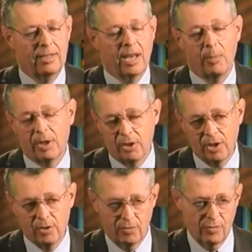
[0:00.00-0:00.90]
How many
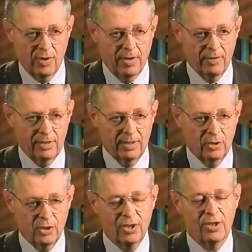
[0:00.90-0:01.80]
years of driving?
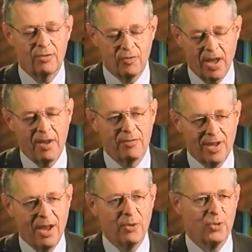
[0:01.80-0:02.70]
sixty-five
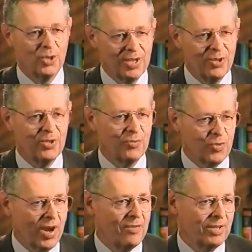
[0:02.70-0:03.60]
thousand years of
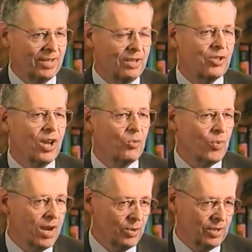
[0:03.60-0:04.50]
driving. That's how
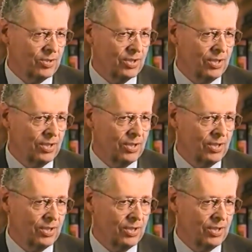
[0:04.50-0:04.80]
rare this